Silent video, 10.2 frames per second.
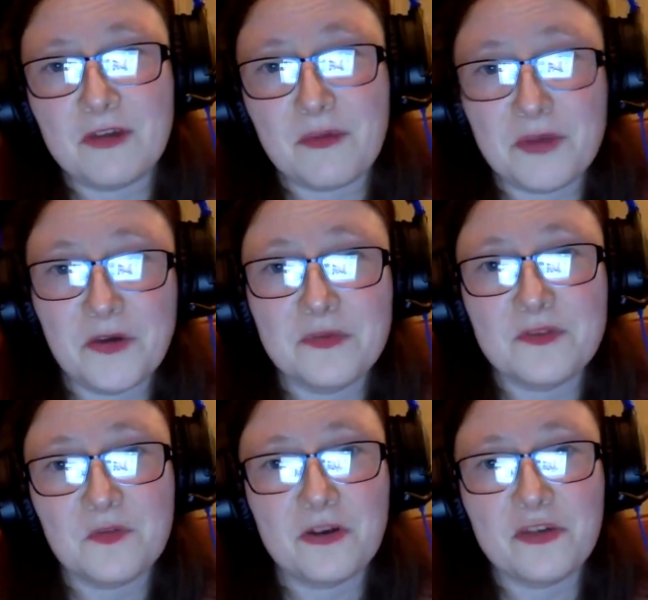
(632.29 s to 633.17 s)
Um, we always
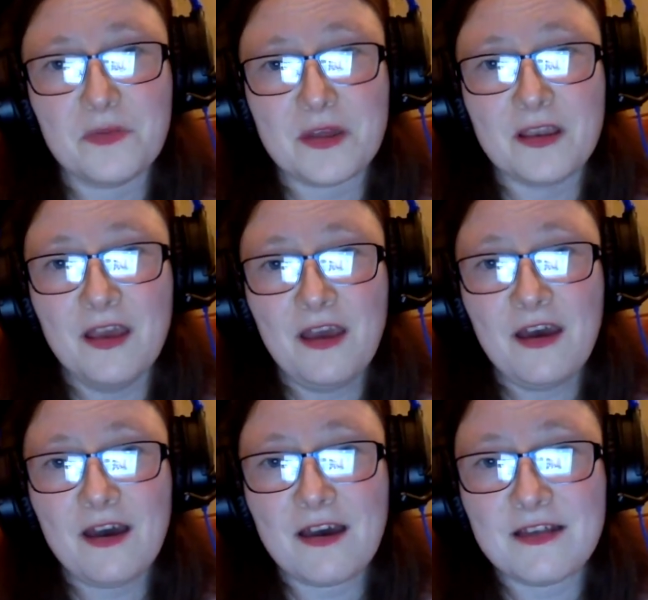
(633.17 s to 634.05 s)
do Watchmen,
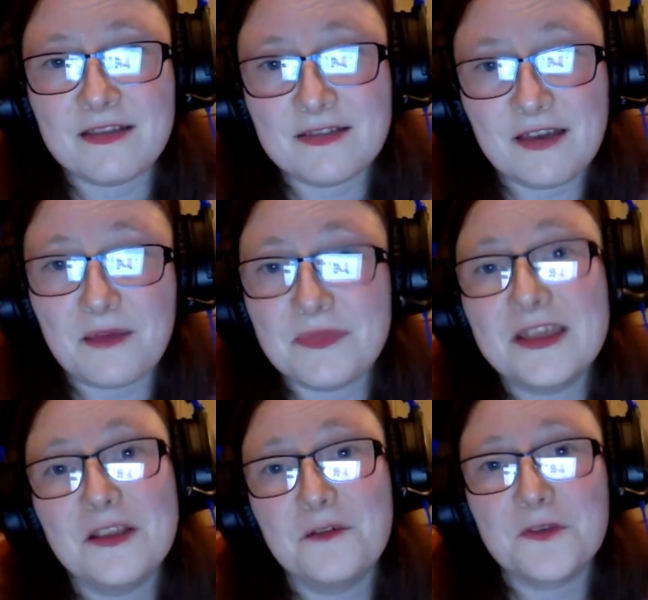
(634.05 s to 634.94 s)
and um,
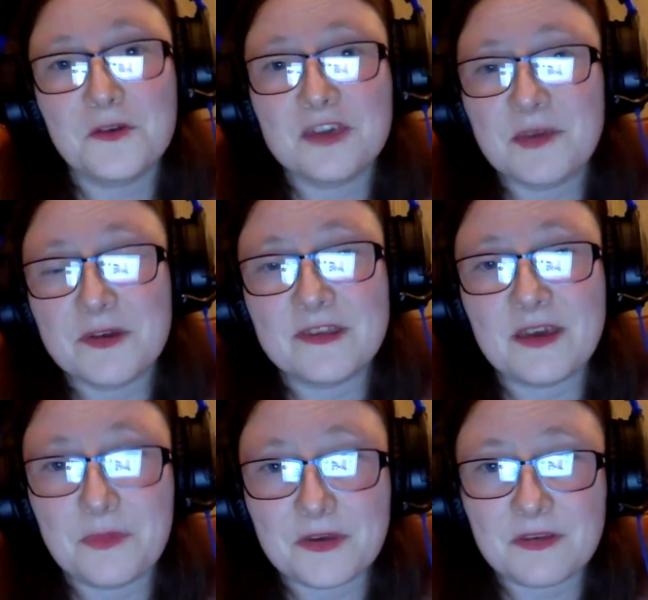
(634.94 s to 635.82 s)
they love talking about
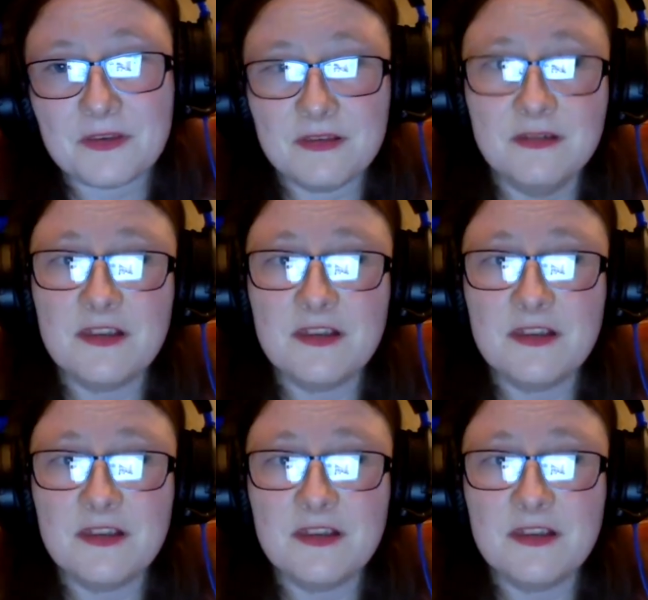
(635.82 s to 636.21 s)
that because,